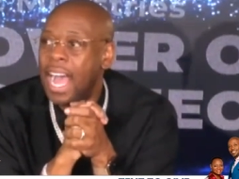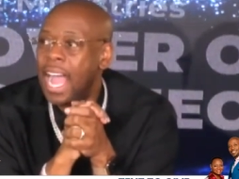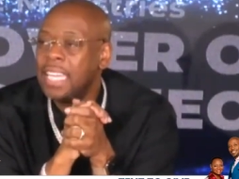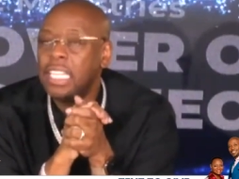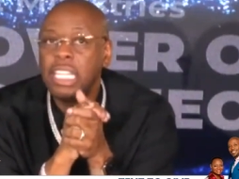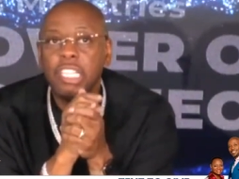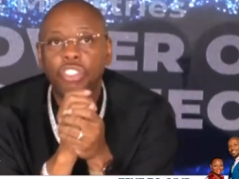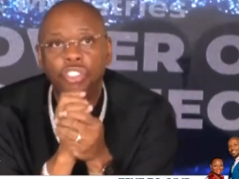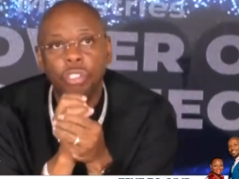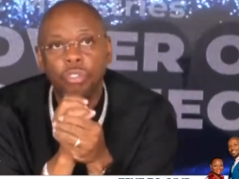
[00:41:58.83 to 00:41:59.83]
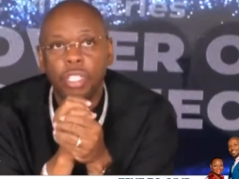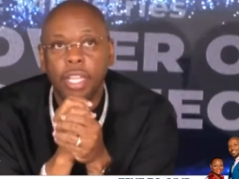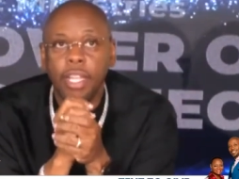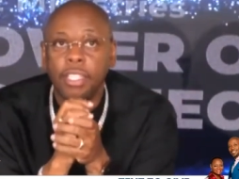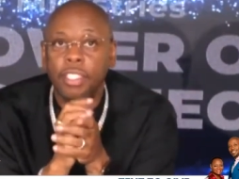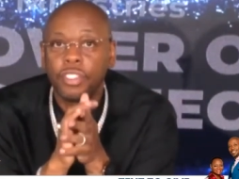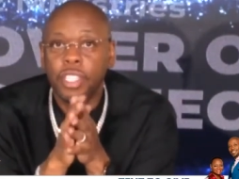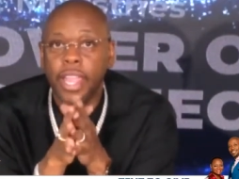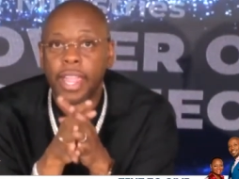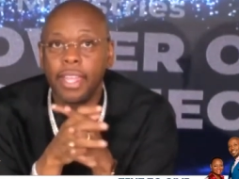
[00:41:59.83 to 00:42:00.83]
I need you to
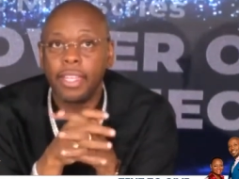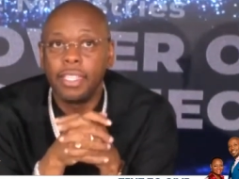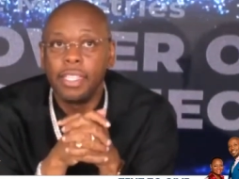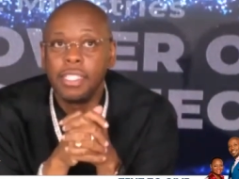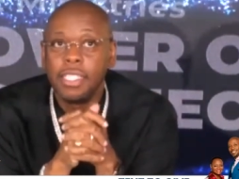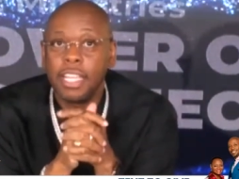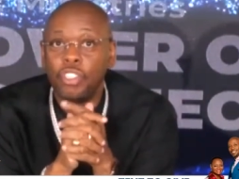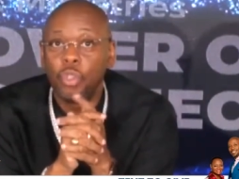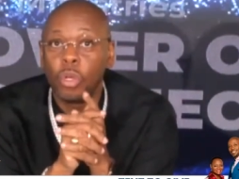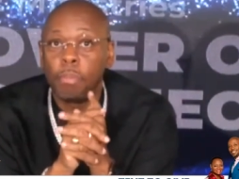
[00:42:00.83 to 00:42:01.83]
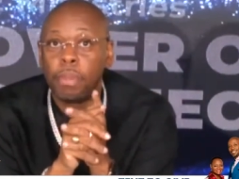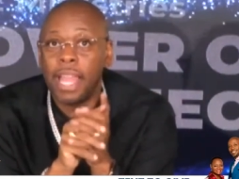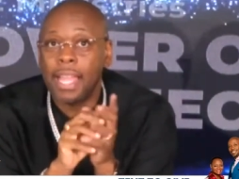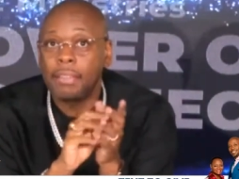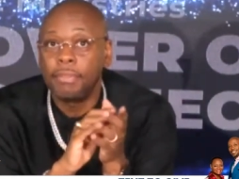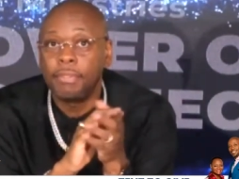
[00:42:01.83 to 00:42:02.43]
understand that your black